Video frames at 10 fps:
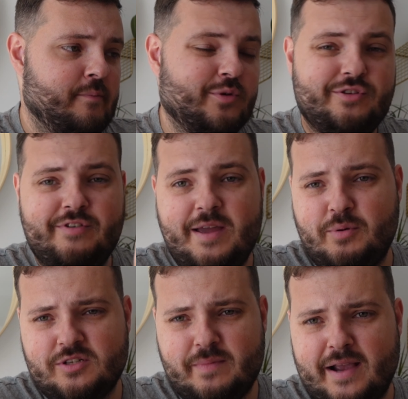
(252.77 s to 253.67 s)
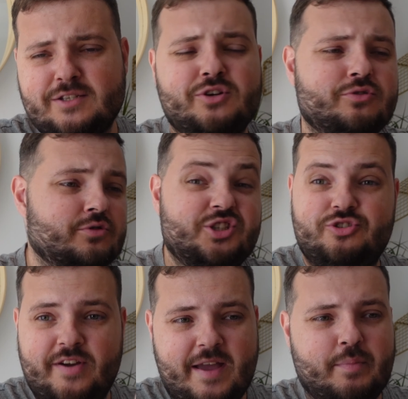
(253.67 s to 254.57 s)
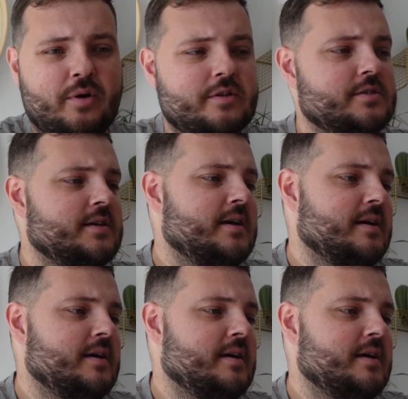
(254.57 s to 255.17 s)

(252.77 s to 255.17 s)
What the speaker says: with your AirPods Max on, or just your AirPods.